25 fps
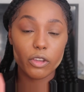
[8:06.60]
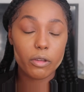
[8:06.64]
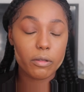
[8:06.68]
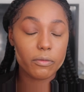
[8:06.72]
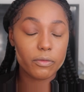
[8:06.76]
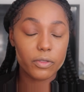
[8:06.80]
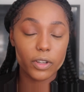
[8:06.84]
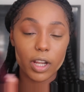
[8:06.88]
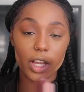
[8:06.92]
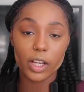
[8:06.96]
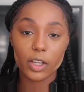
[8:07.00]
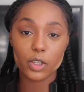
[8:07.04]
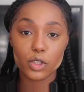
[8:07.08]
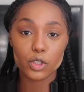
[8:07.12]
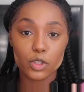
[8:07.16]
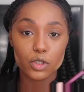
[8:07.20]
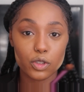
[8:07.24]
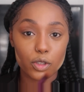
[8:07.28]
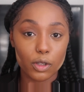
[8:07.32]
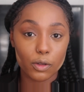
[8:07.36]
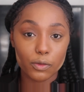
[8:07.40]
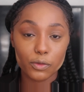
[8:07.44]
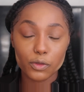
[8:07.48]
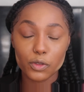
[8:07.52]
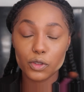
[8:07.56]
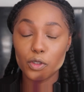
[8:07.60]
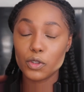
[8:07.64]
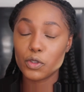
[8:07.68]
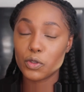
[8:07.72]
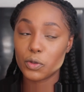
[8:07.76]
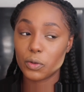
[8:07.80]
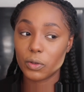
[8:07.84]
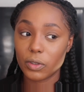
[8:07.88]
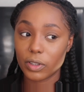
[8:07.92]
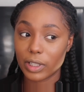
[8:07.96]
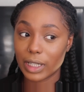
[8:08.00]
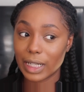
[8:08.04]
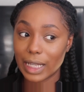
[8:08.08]
For like a soft
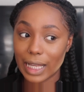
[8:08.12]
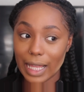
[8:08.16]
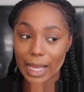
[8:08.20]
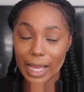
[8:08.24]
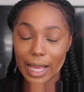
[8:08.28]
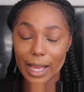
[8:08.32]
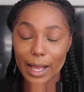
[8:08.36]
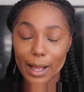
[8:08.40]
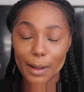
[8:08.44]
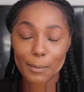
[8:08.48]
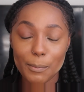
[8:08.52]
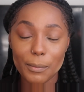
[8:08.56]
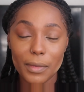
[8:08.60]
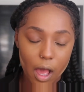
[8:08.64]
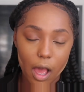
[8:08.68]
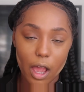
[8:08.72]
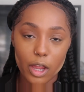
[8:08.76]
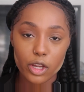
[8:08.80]
neutral glam.